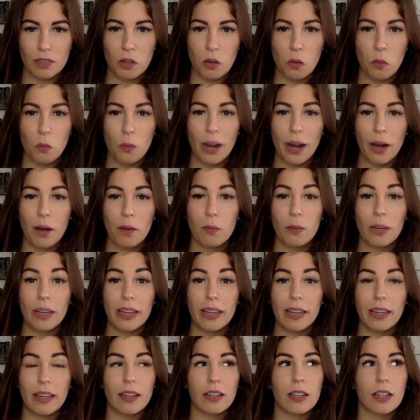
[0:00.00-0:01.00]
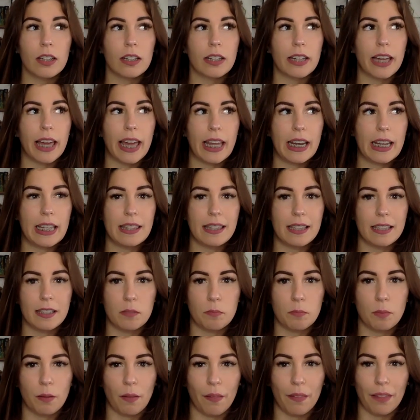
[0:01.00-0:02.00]
where we created
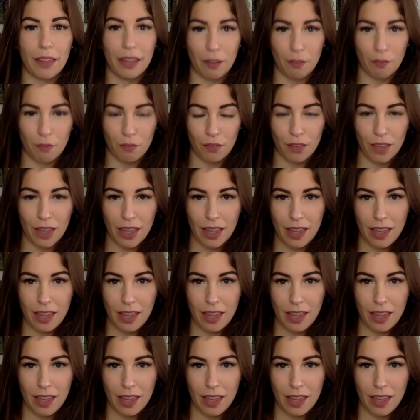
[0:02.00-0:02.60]
this belief